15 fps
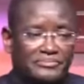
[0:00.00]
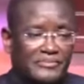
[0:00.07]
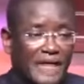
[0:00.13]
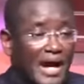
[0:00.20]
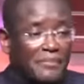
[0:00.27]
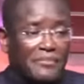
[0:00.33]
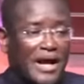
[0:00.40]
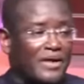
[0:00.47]

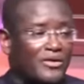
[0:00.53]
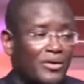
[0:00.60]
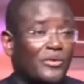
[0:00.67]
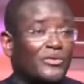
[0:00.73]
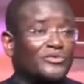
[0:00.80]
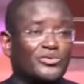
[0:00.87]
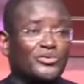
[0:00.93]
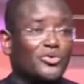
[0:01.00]
I'm, I do not
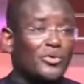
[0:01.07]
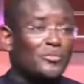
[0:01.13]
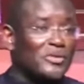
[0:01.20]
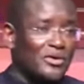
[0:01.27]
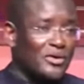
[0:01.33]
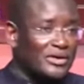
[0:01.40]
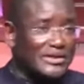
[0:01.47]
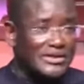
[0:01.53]
want to go
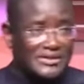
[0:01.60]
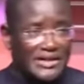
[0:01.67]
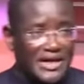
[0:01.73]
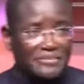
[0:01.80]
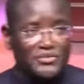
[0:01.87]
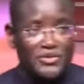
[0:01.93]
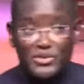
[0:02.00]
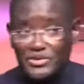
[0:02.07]
beyond this
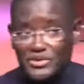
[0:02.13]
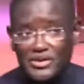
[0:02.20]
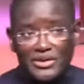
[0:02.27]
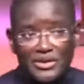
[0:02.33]
time because